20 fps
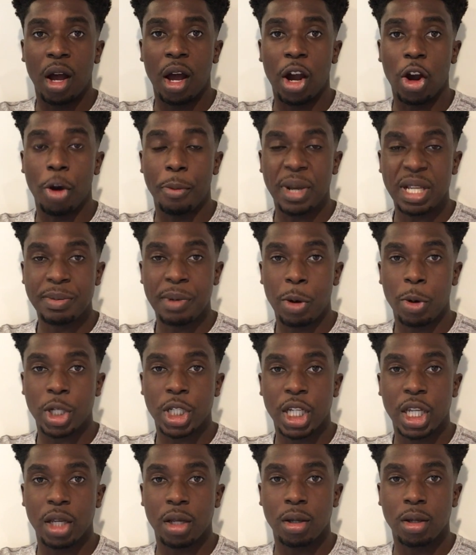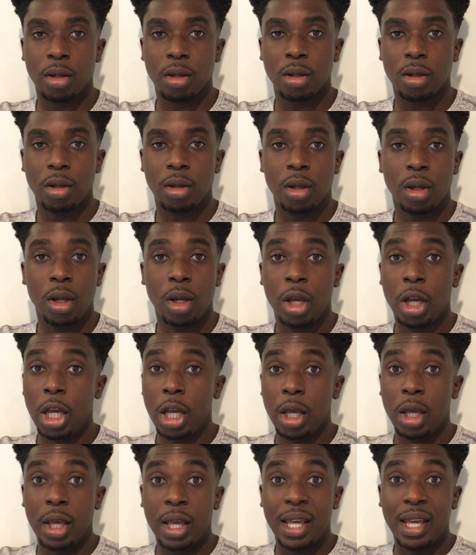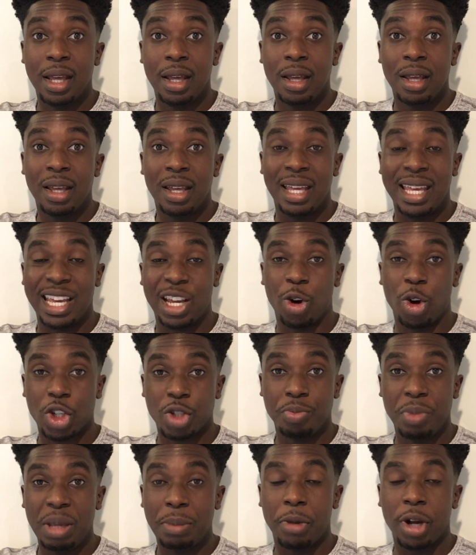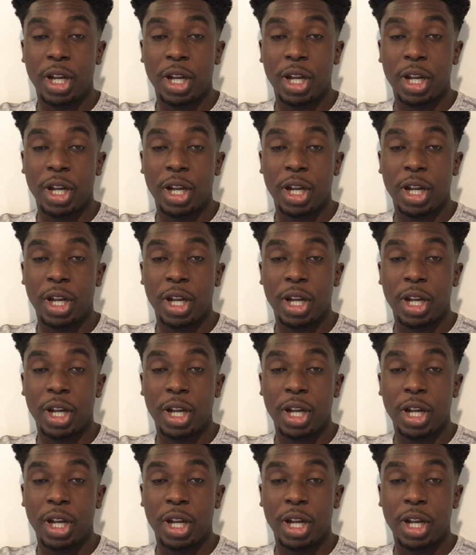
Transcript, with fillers: I got my smartwatch here. It costs me